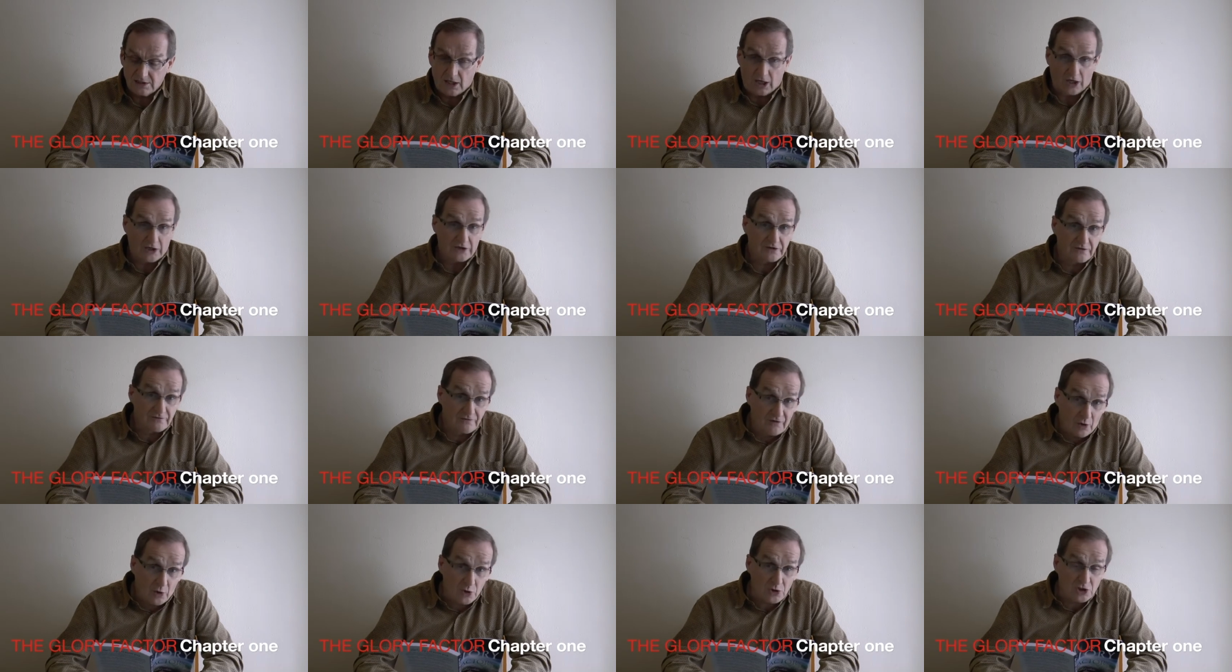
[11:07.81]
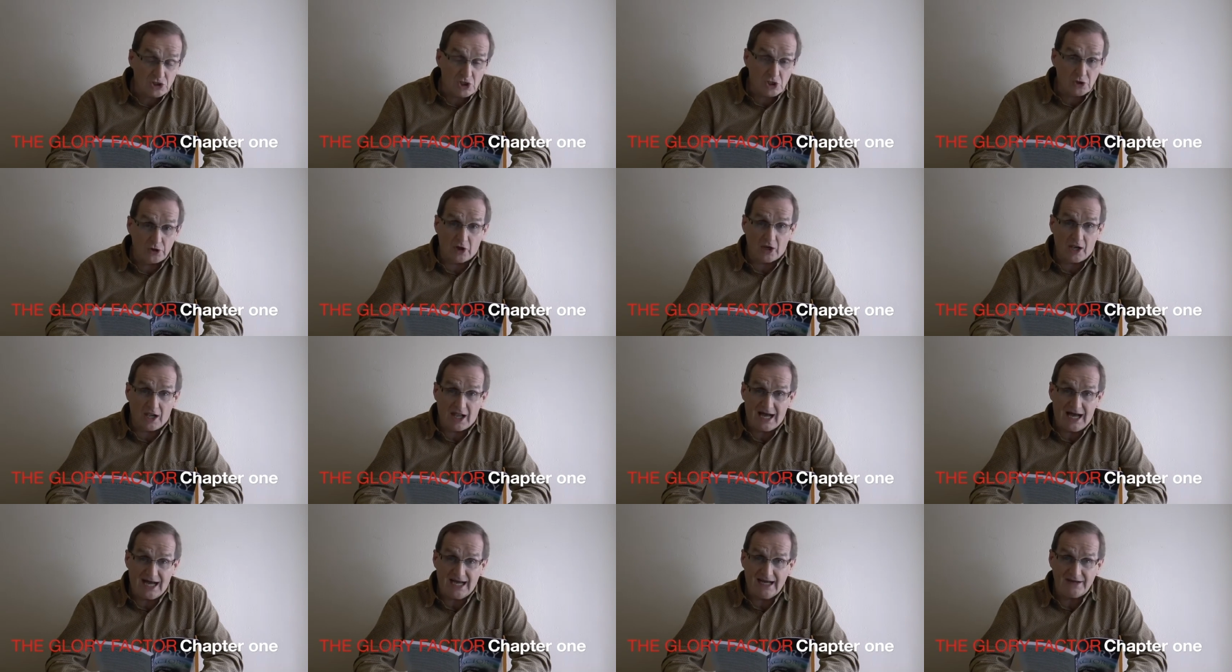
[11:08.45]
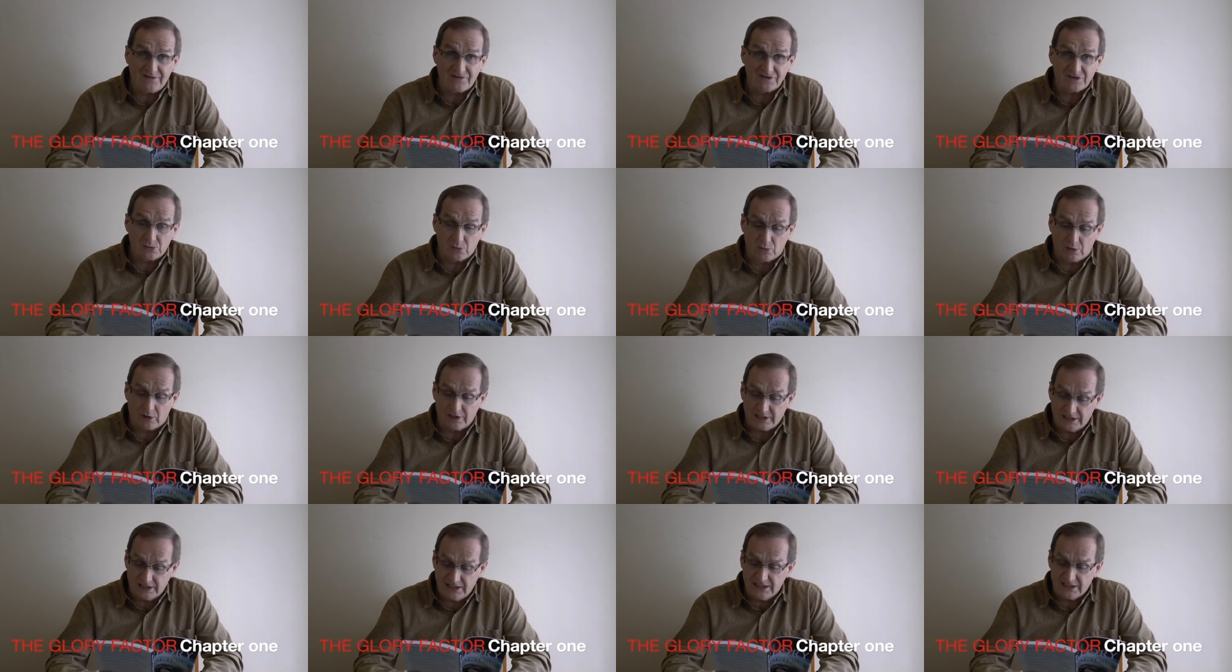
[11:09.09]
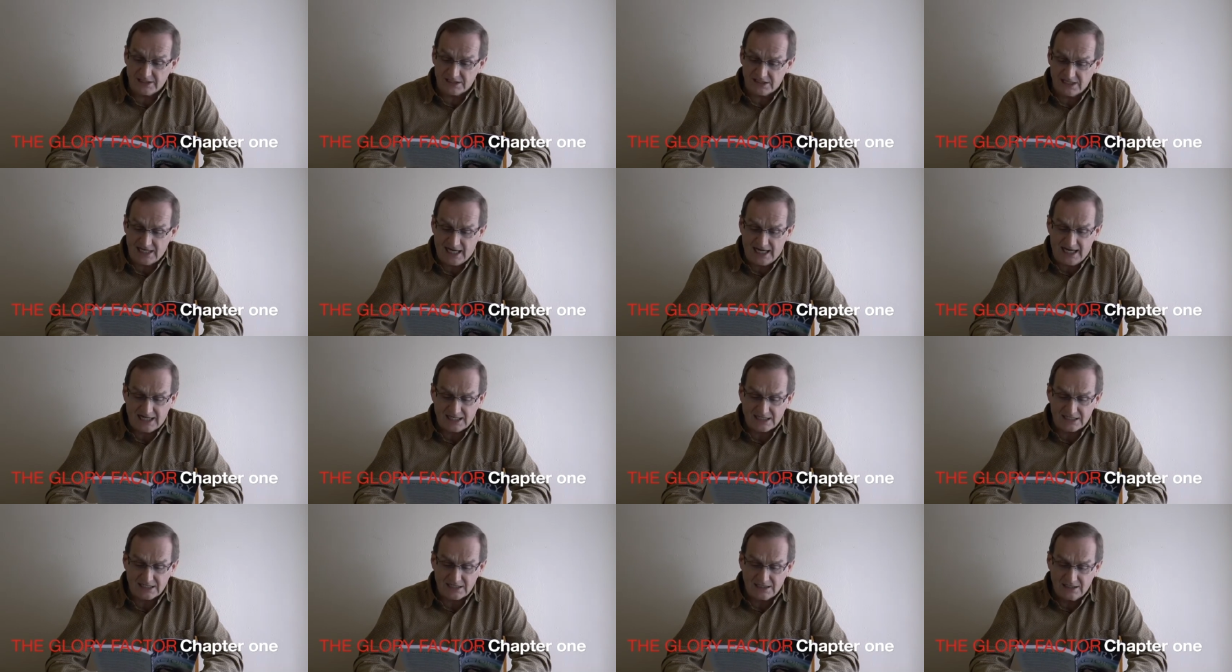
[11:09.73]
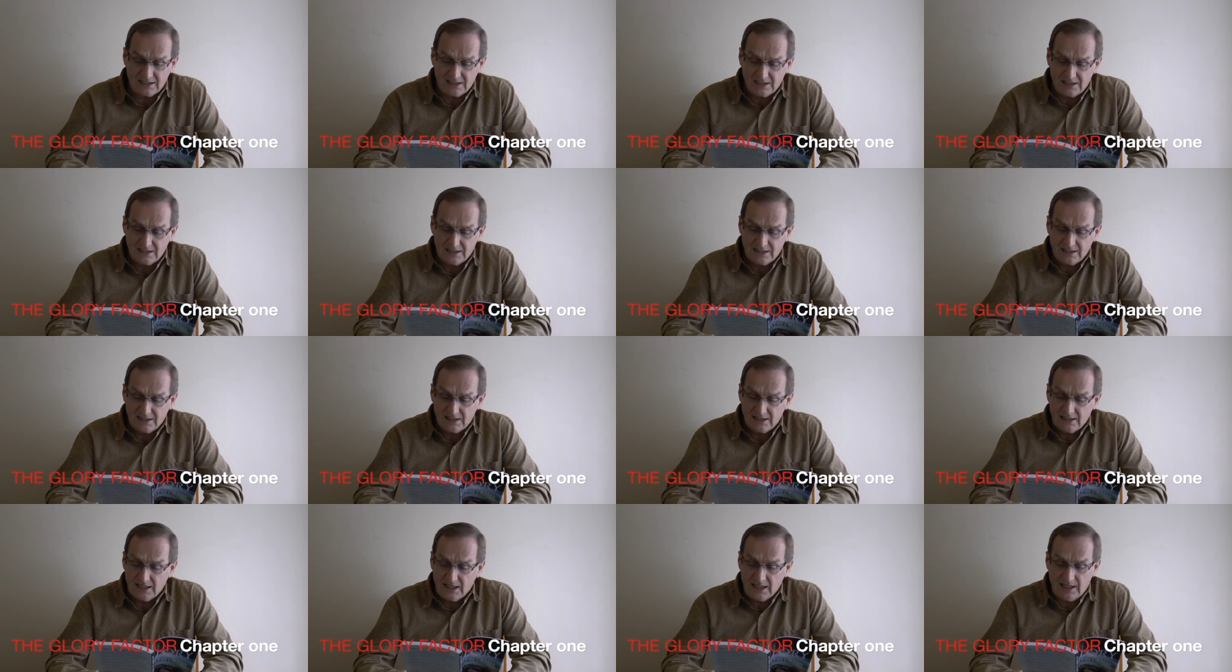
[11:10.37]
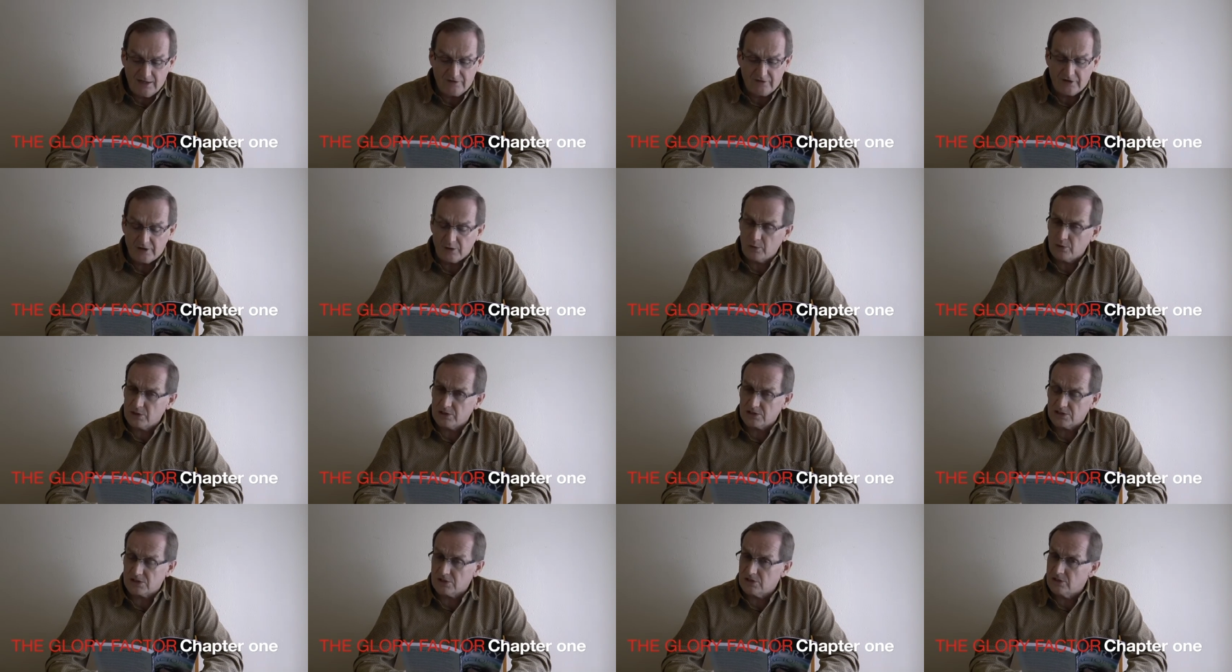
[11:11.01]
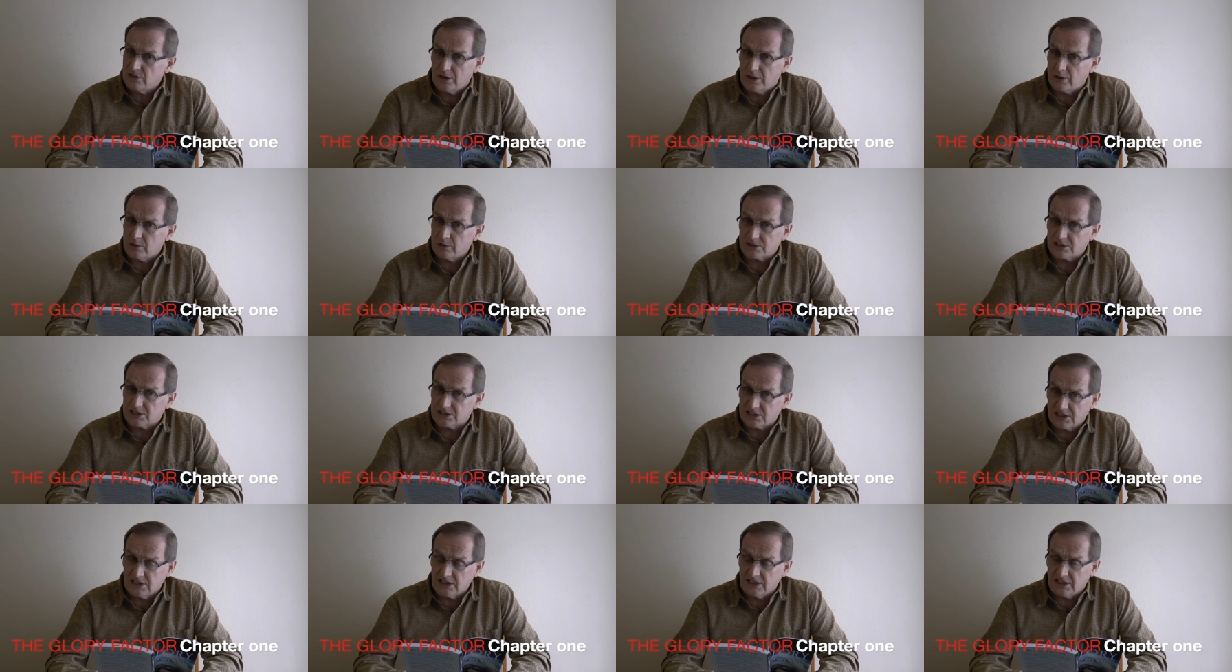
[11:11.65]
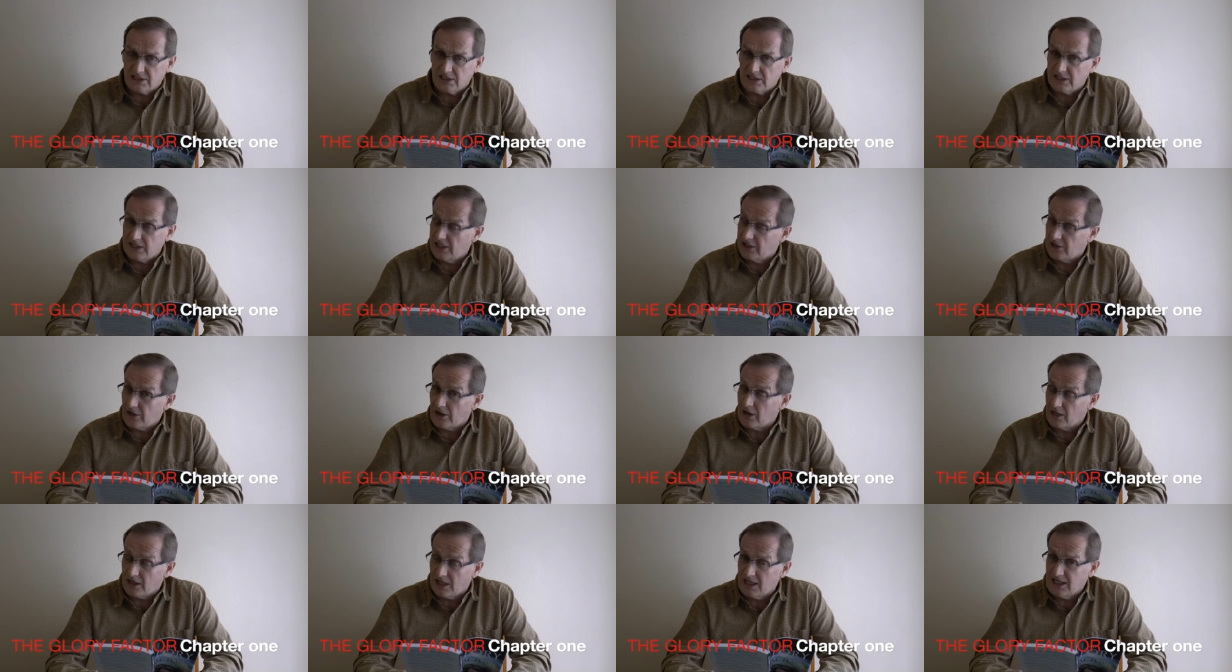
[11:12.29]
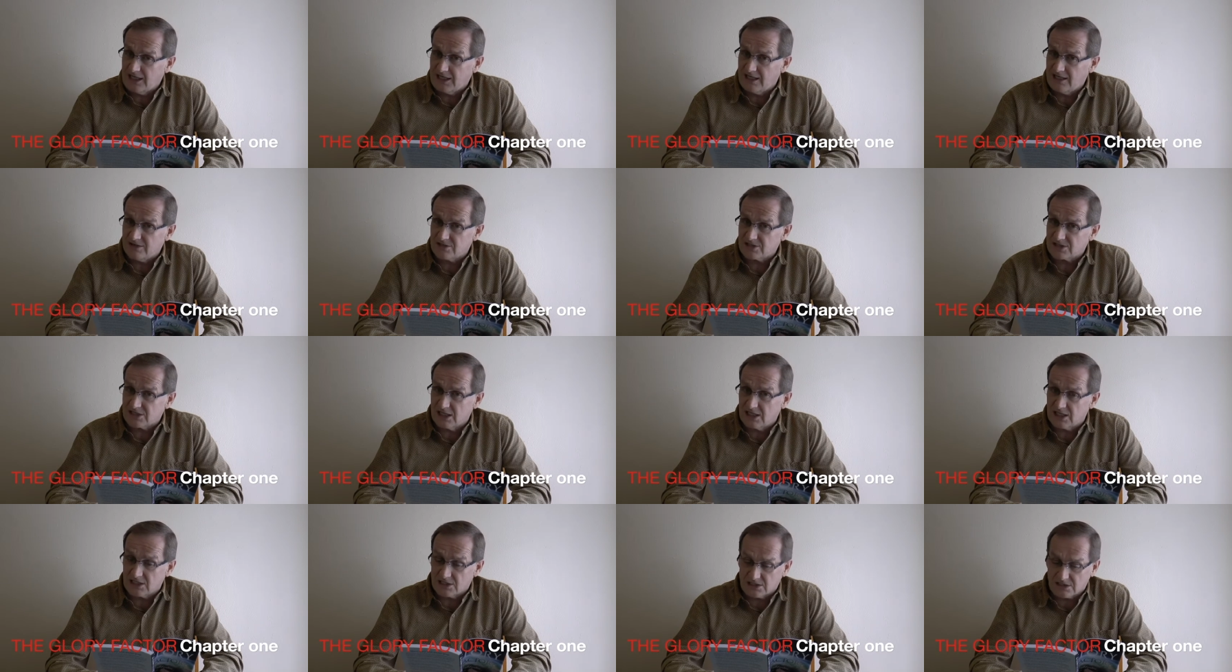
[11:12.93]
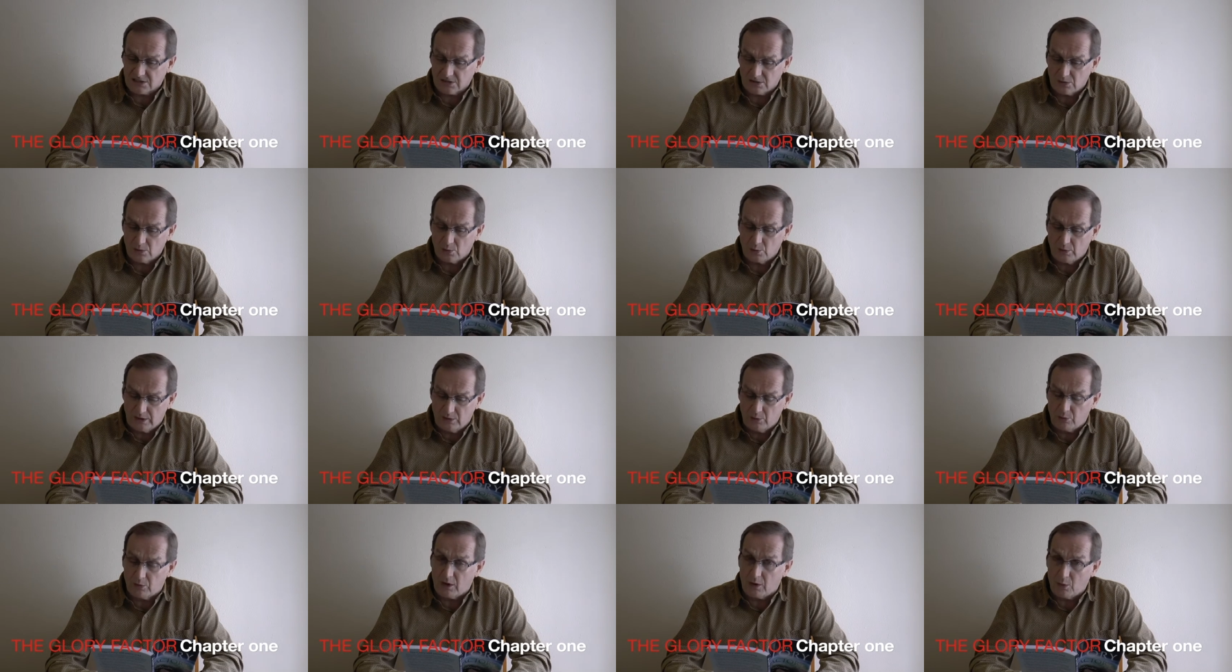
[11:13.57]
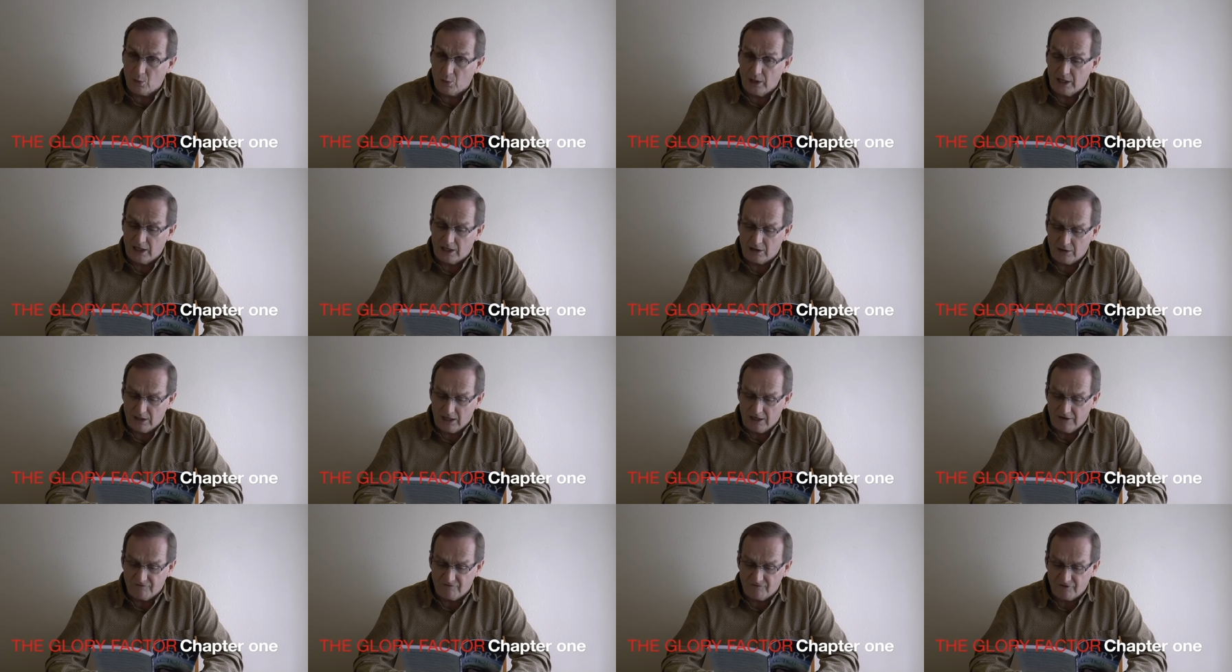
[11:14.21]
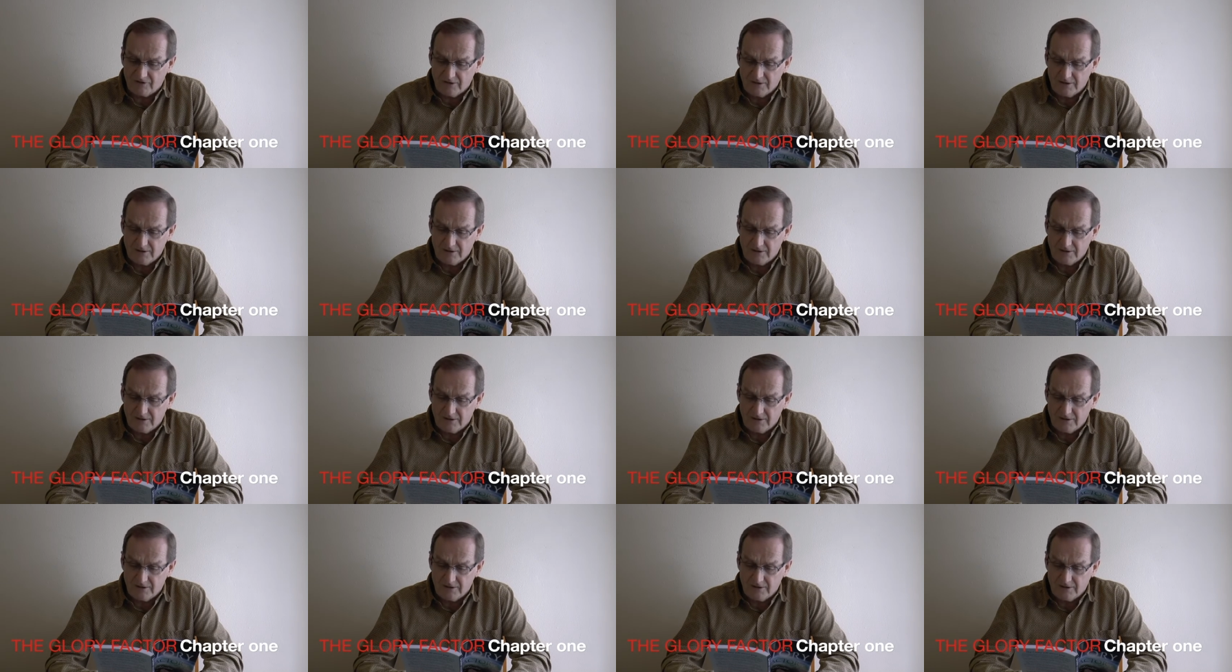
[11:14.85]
Our devotional lives were intact, and there was no sin in our lives that we were aware of.